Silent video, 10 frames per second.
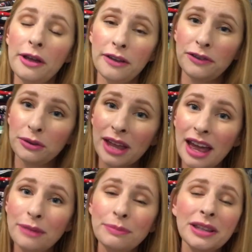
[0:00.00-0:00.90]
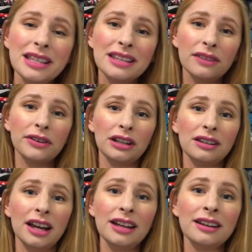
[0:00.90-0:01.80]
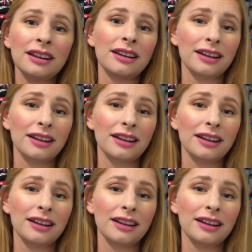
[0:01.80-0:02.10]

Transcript: If you can, please give it a like.